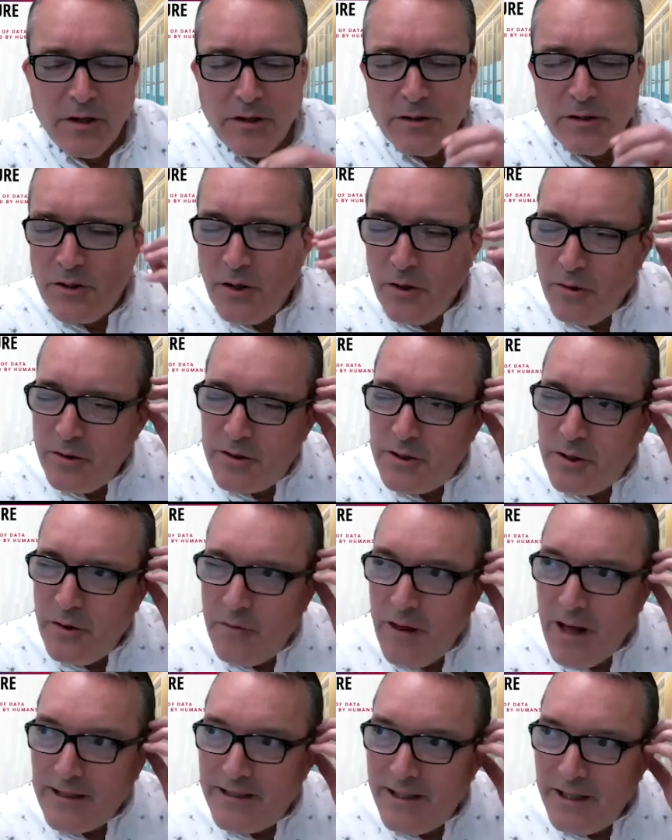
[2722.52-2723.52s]
So
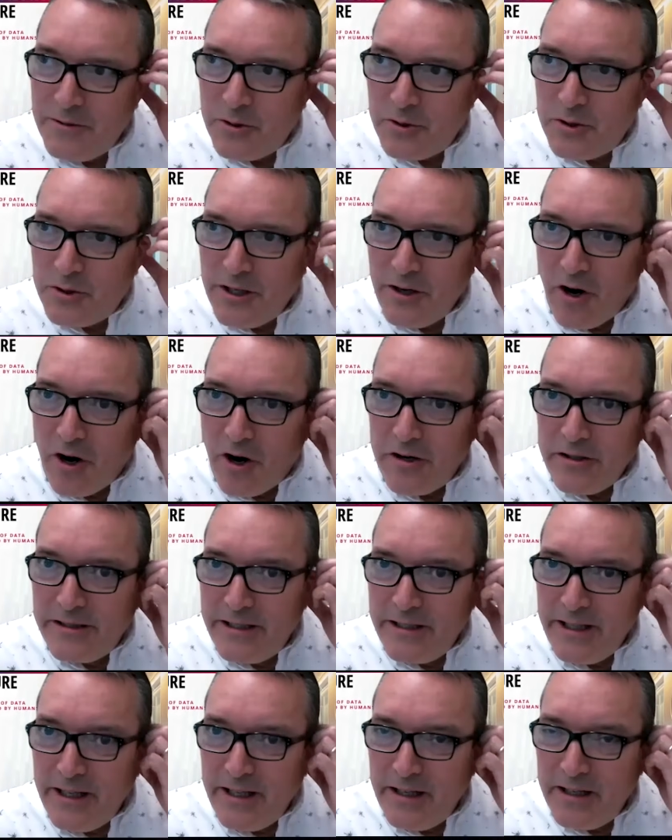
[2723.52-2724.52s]
that's interesting. Our
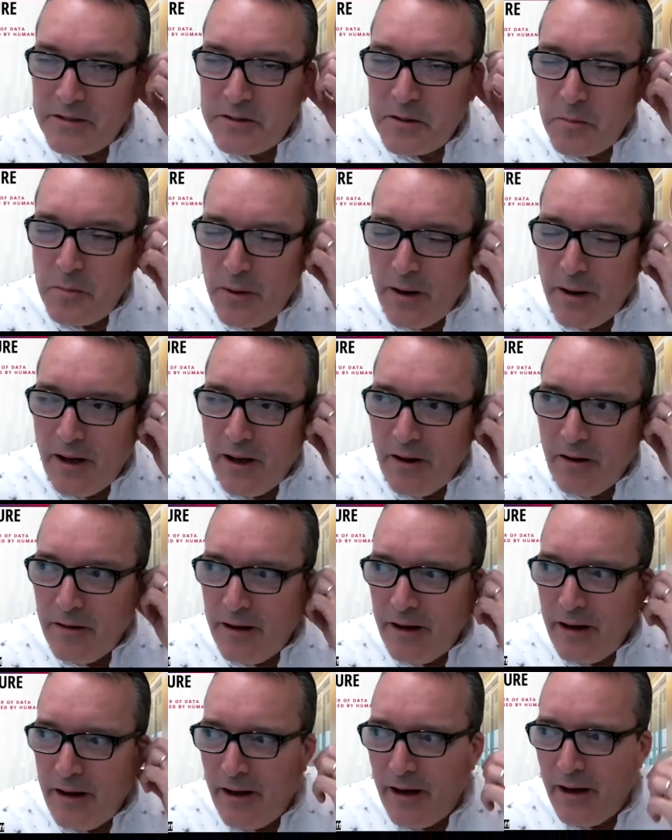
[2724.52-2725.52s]
dean, Isabel,
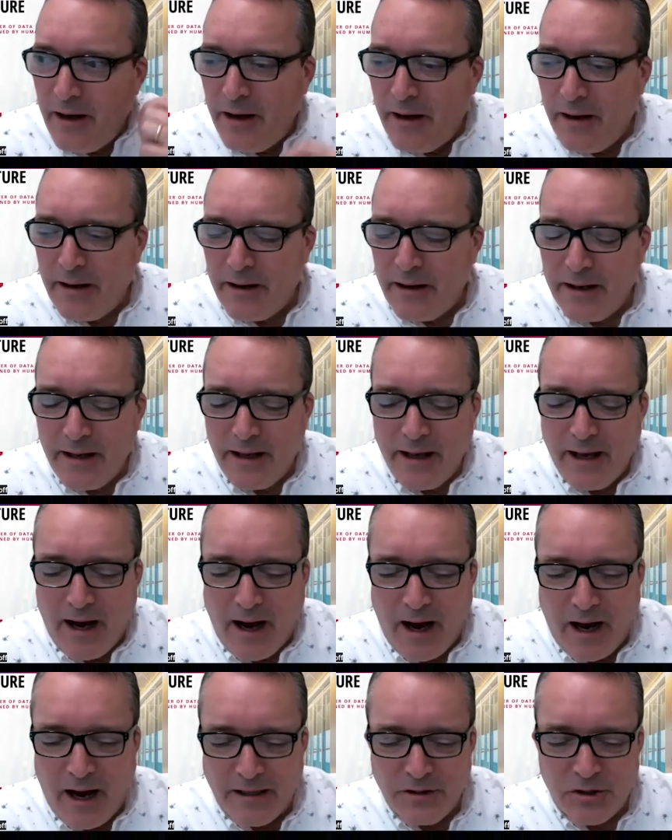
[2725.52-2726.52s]

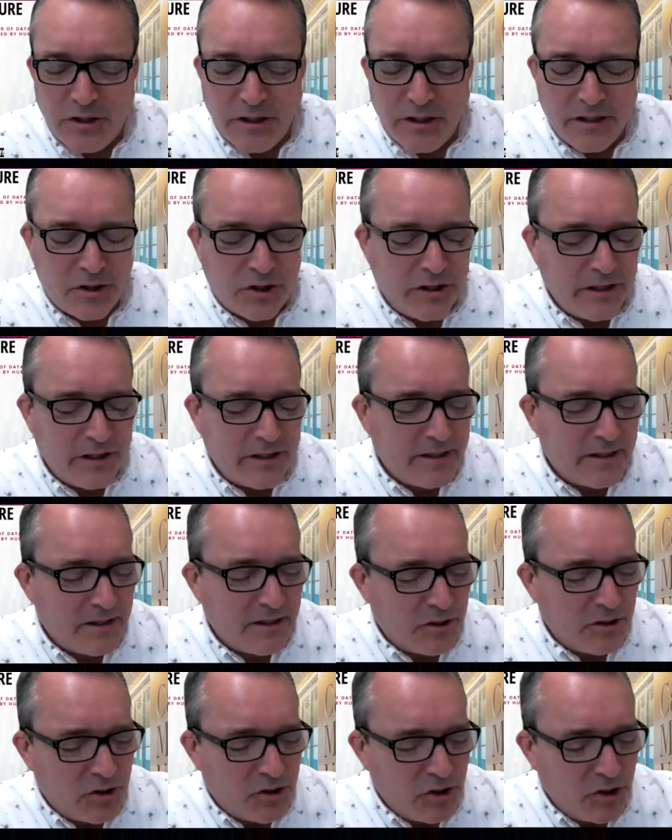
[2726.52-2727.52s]
she
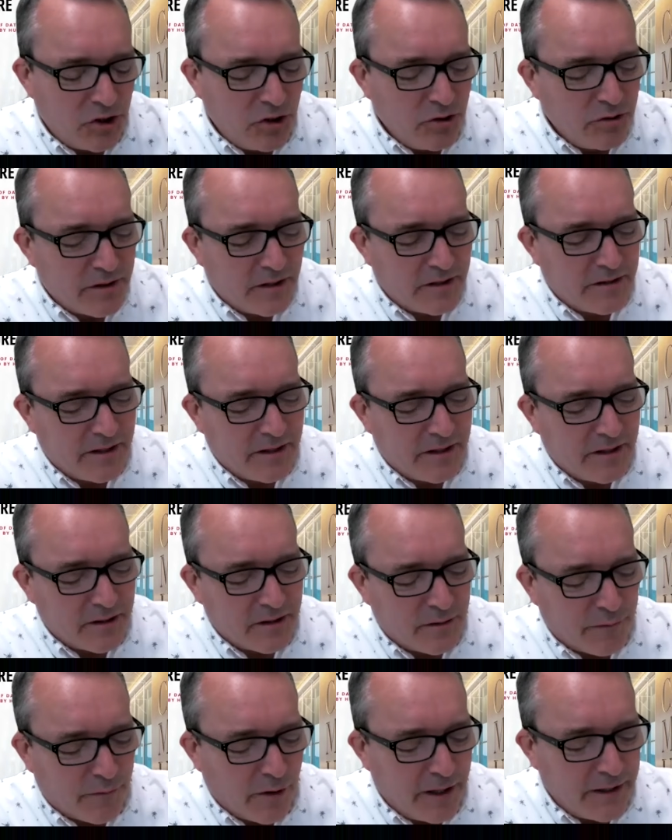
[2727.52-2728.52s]
uses this
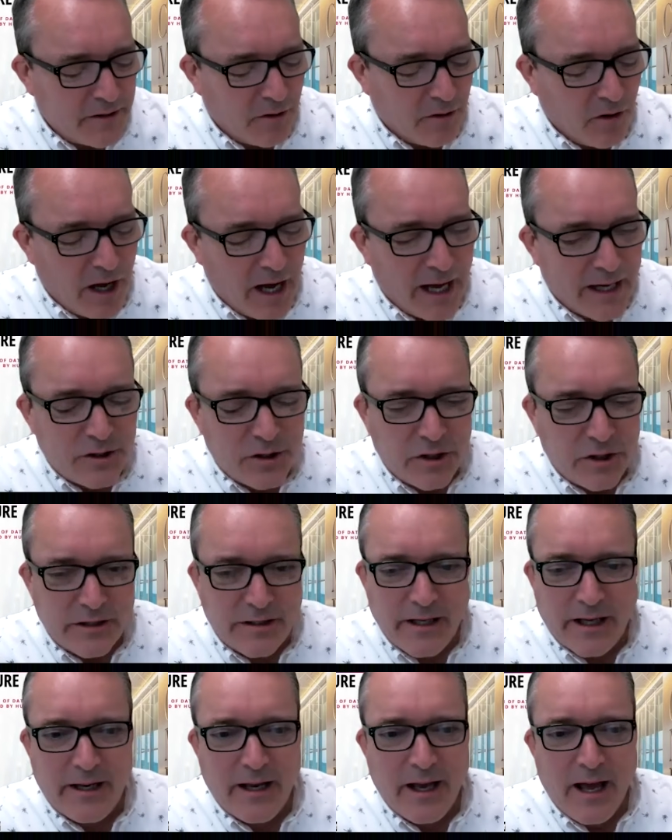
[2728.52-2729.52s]
phrase a lot. She
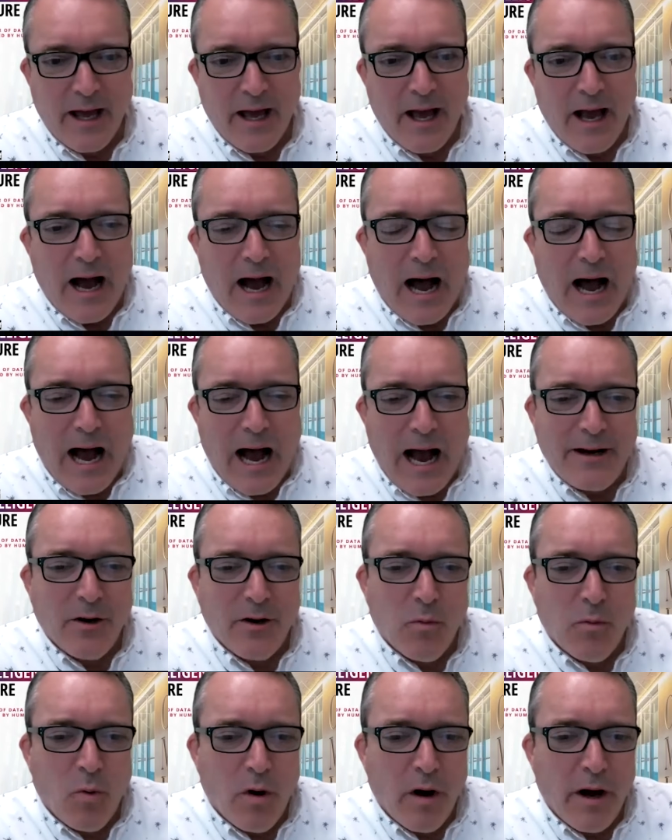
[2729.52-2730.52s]
said, I don't
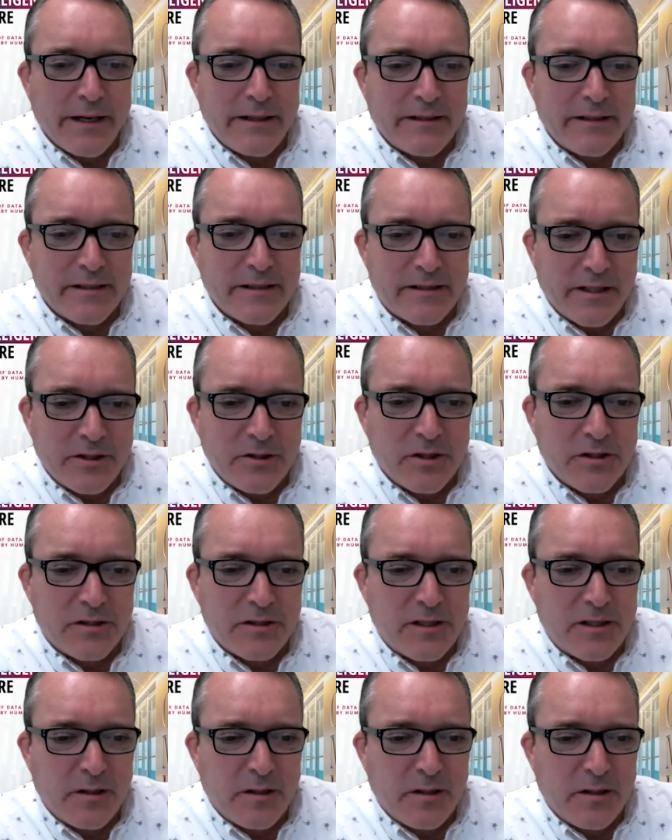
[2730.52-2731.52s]
want decisions to
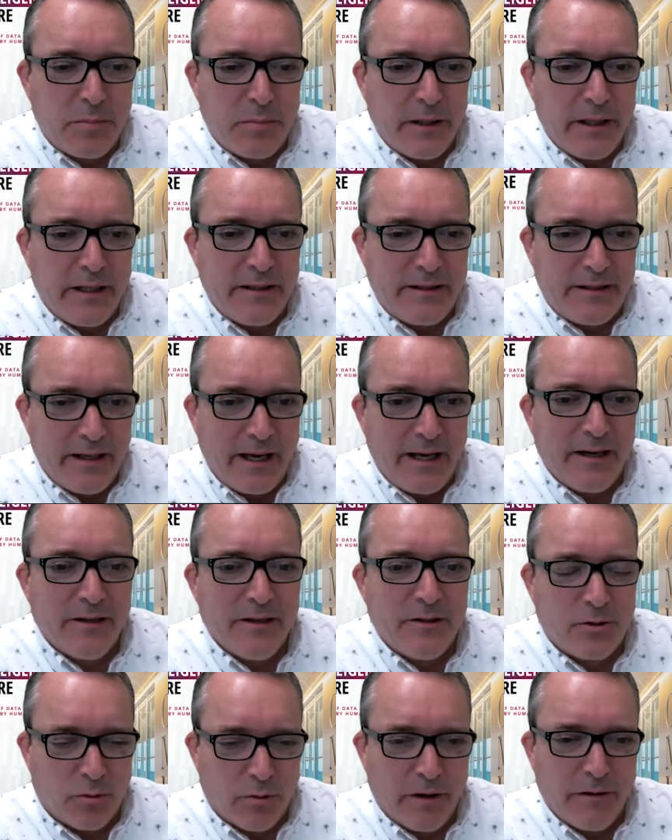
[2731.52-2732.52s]
be data
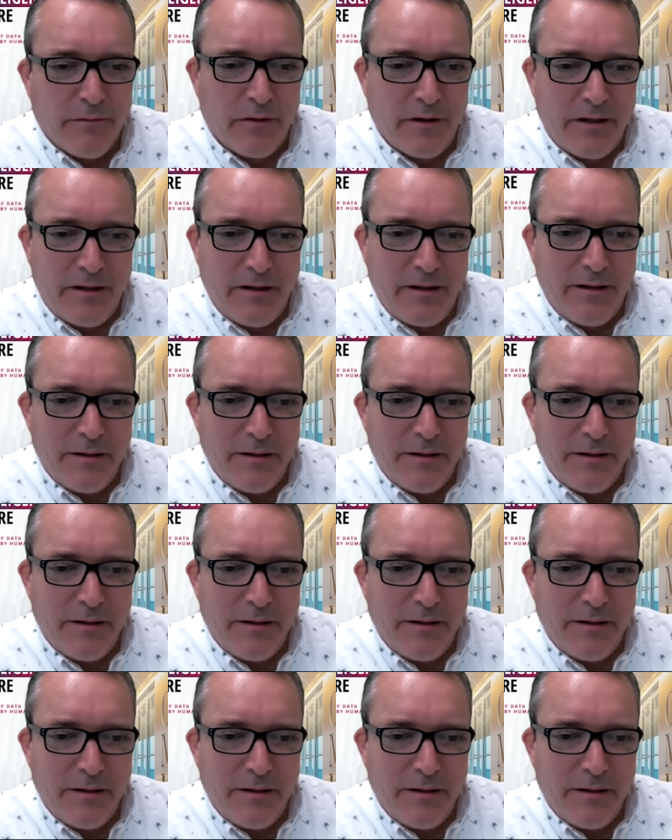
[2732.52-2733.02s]
driven.